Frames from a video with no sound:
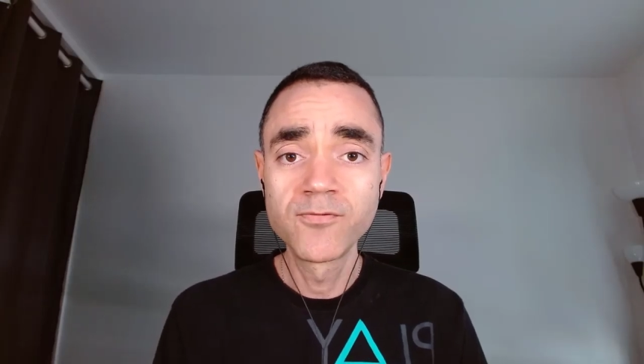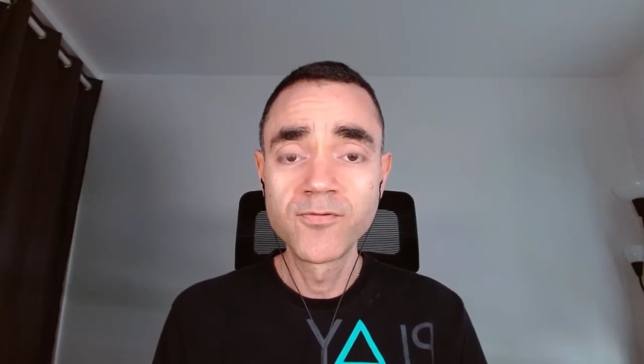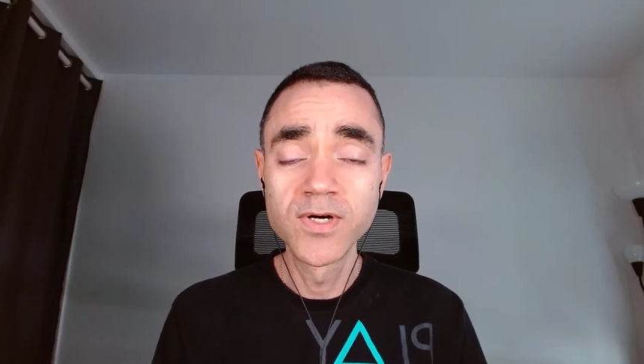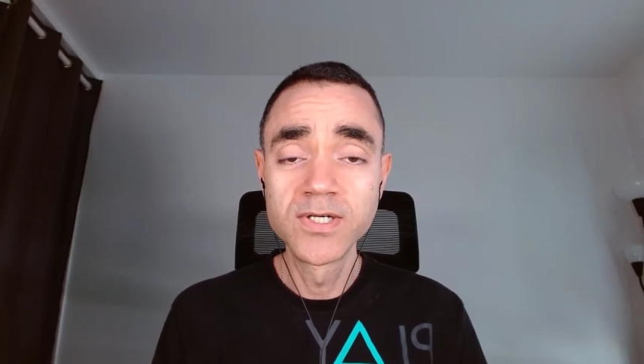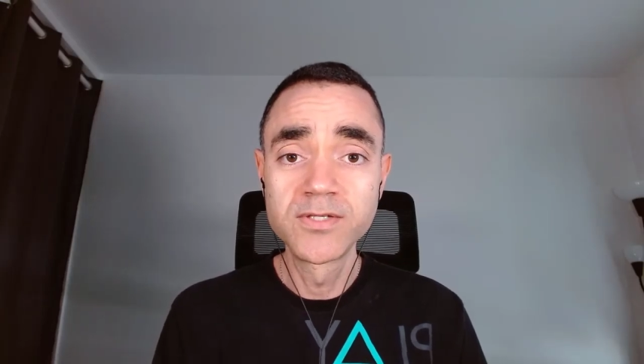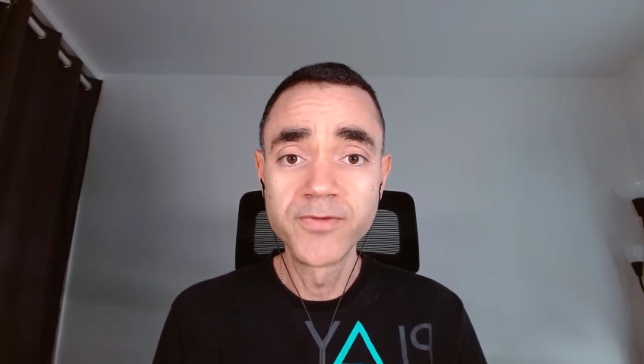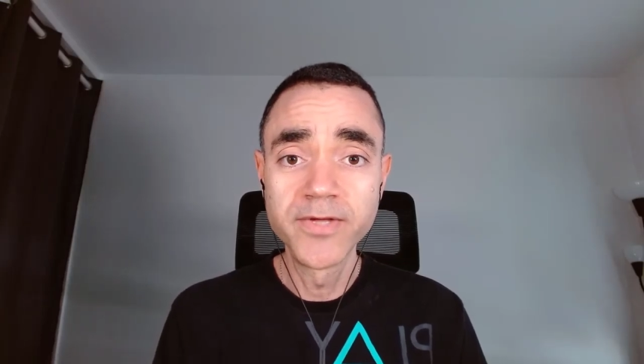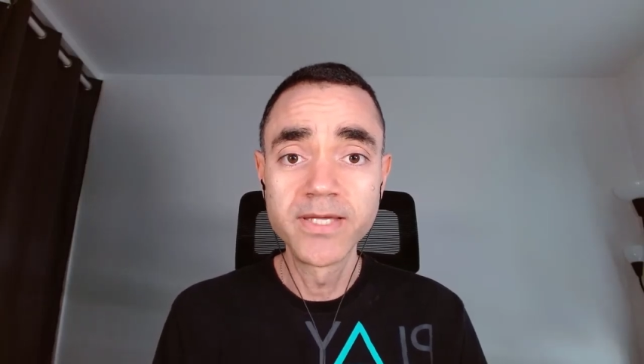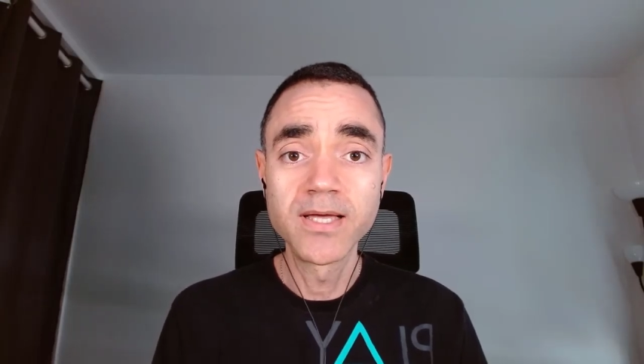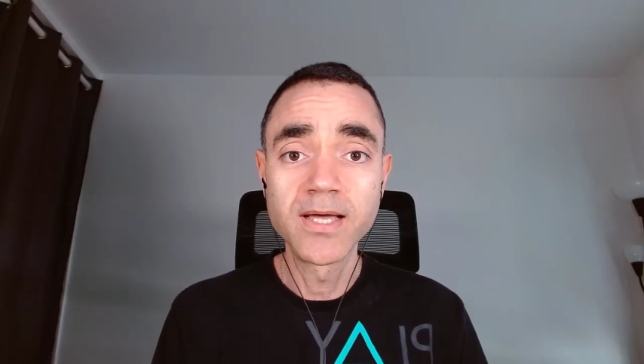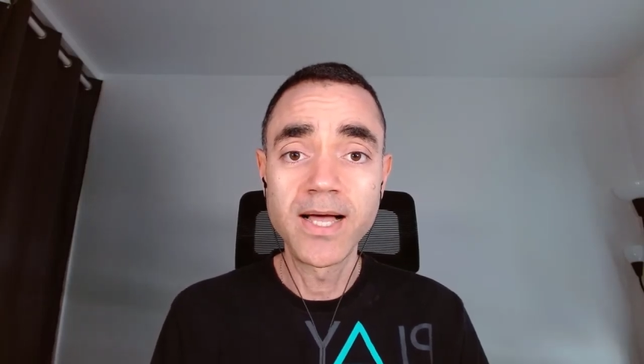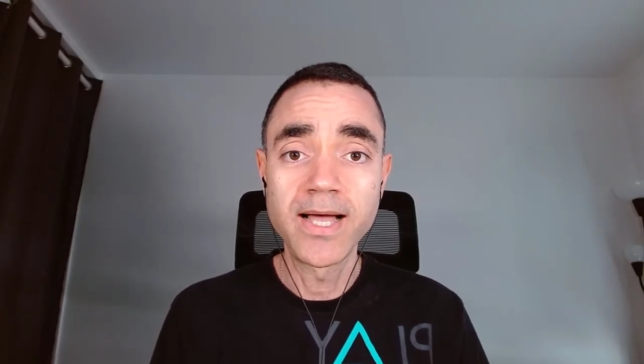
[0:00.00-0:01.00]
first
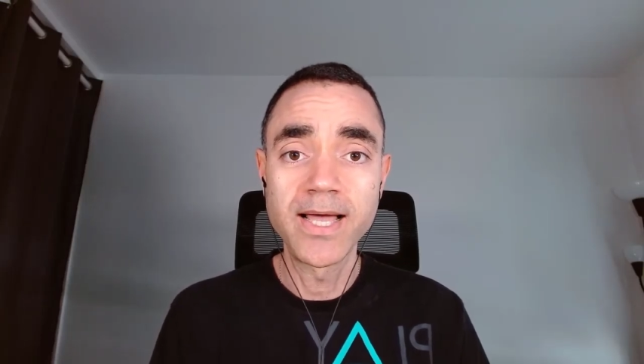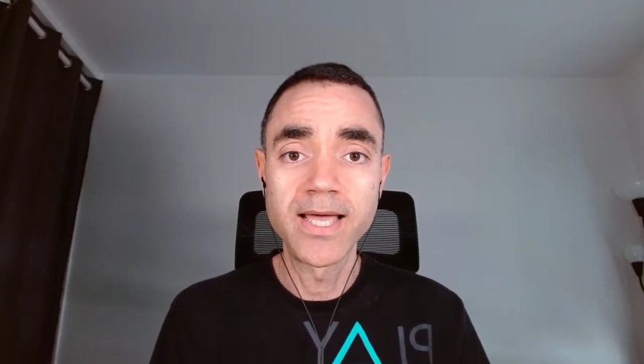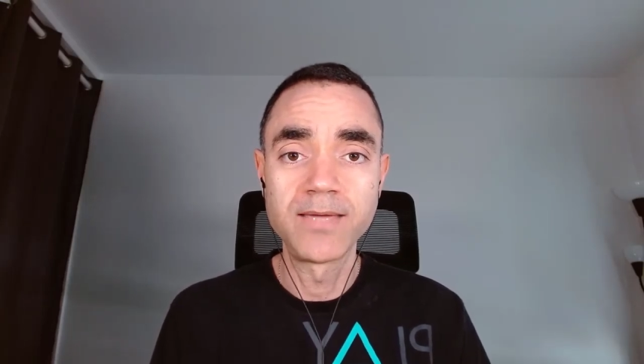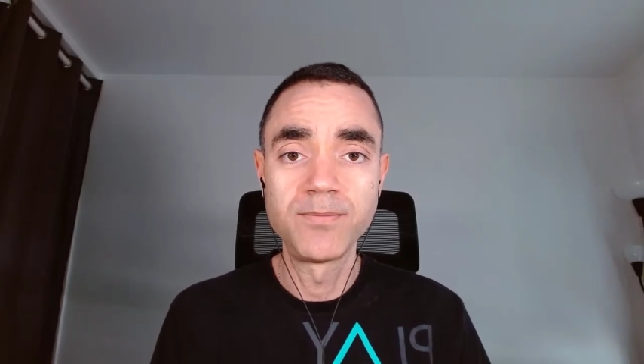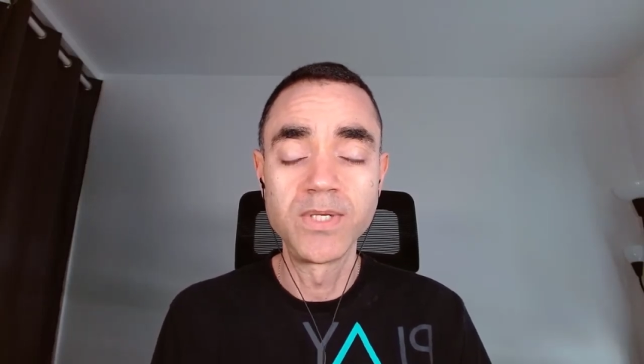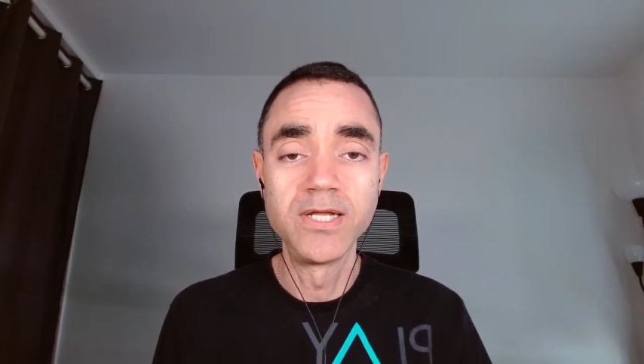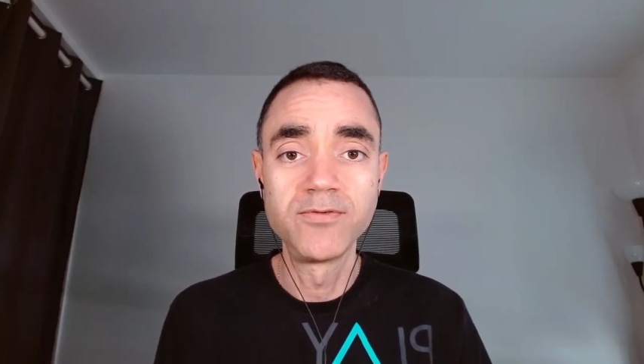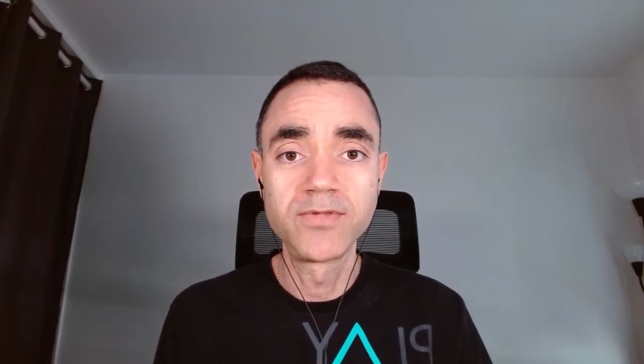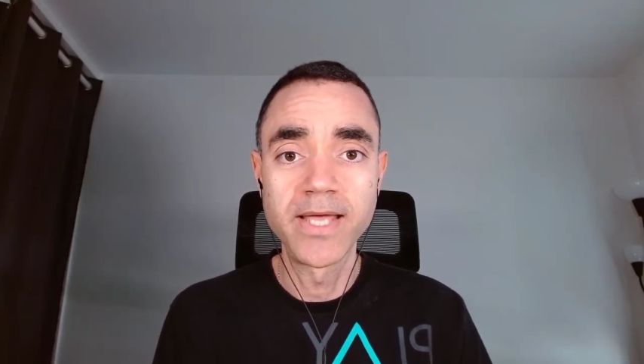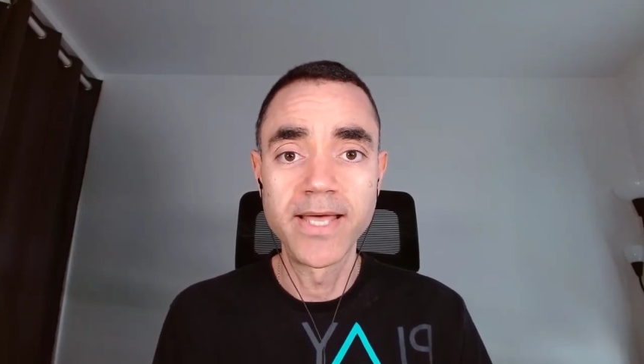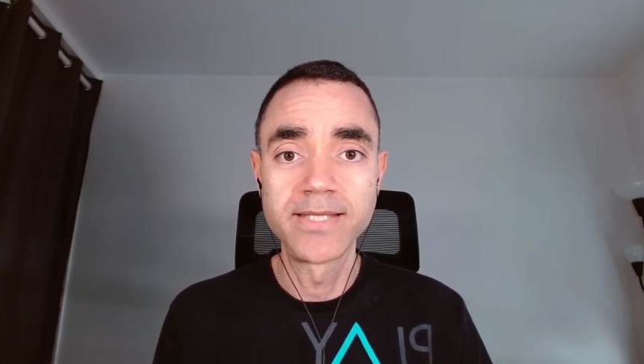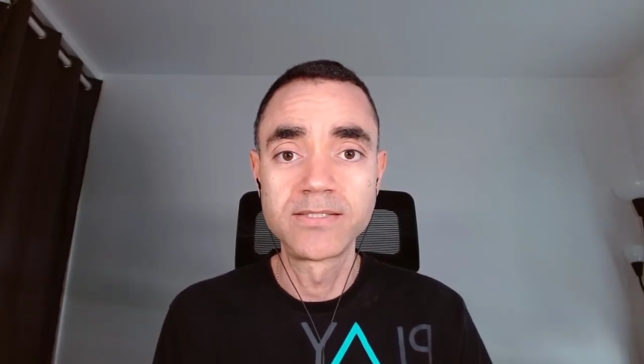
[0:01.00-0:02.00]
thing, I believe
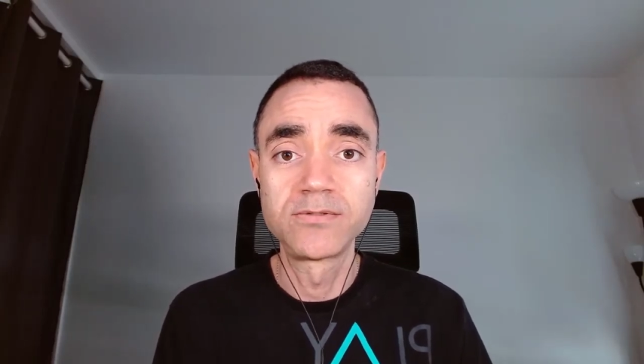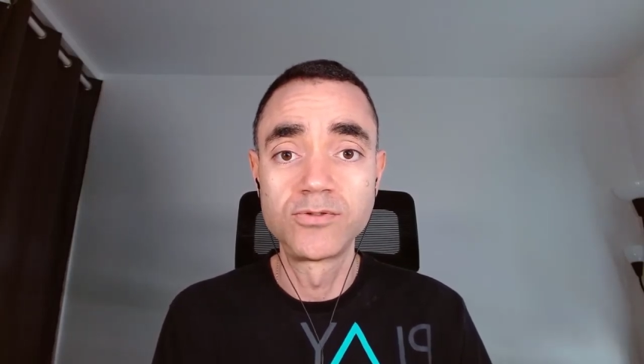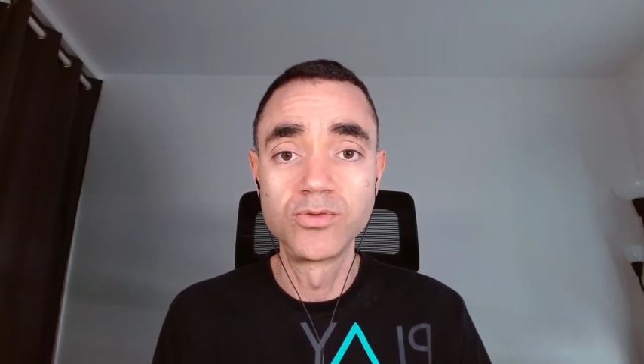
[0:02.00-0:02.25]
that